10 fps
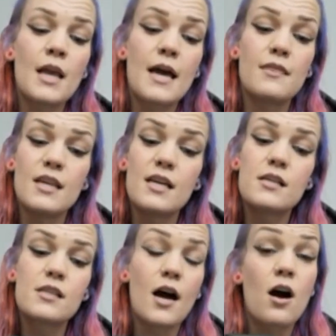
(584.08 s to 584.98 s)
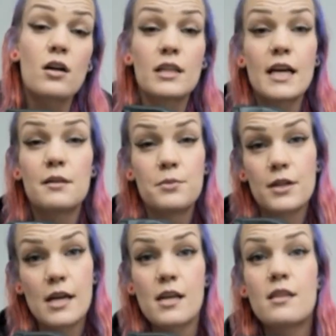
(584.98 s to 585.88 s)
and this, I hardly had to put
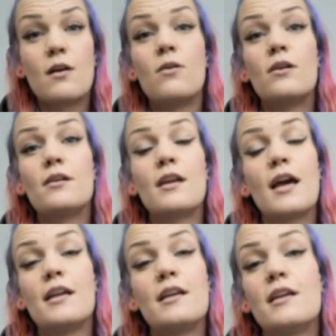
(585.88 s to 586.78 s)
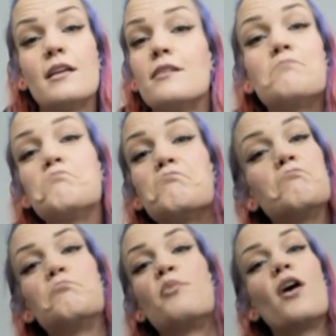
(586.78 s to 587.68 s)
anything on, and it
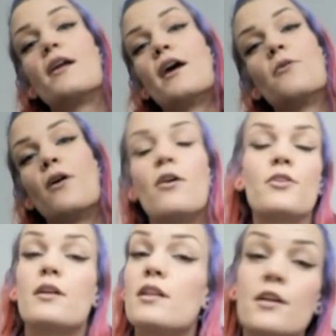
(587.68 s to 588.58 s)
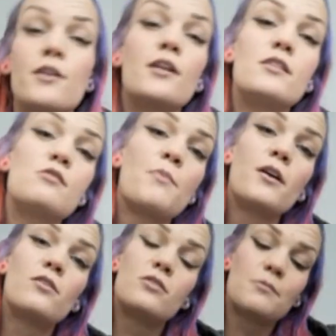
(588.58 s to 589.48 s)
brought out all the glitter and
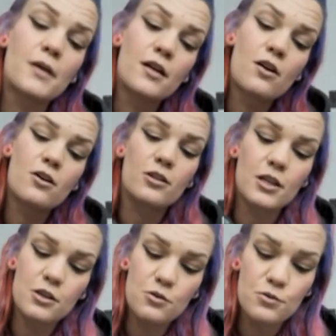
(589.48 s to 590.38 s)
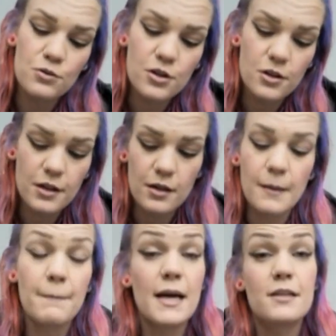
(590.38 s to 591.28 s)
sparkles in my car like you couldn't
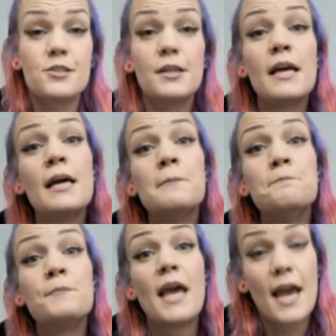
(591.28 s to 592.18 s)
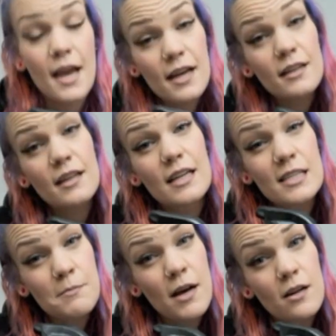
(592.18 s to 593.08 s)
imagine. And it
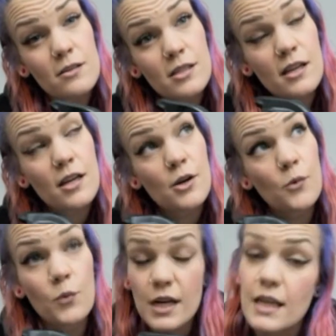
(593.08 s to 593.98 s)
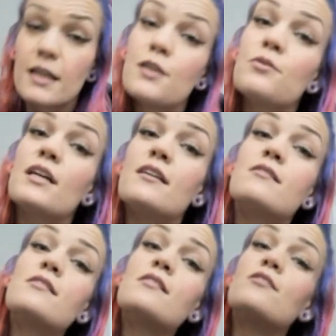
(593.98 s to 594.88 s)
smells
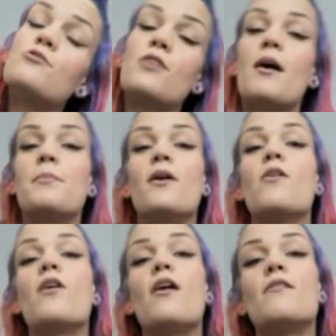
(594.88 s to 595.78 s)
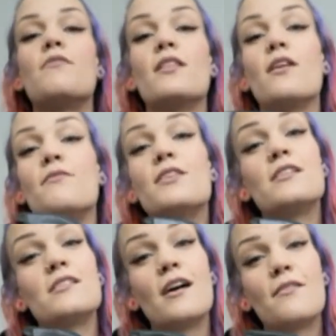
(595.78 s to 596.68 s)
ridiculous to top it all off. I love
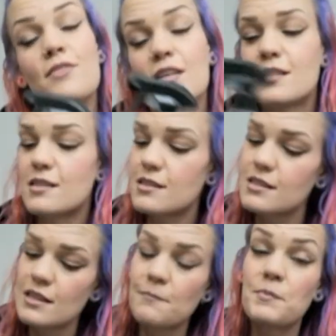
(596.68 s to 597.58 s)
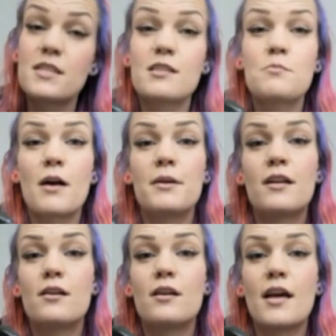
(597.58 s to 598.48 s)
this stuff. This is probably
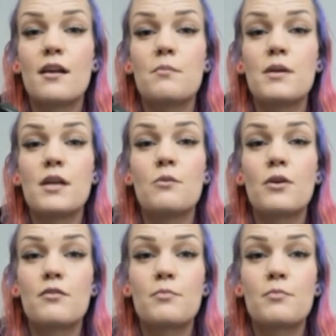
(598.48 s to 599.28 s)
gonna end up being one of